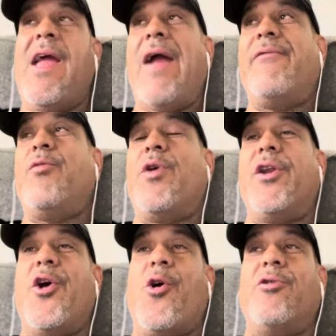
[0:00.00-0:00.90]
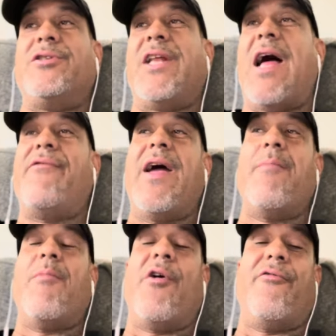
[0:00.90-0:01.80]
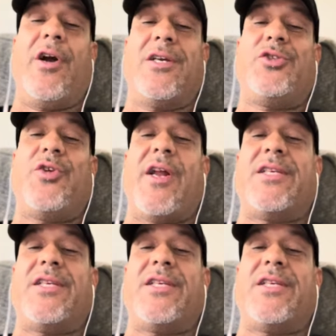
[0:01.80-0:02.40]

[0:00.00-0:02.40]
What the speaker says: Everyone knows that I've had motherfuckers trying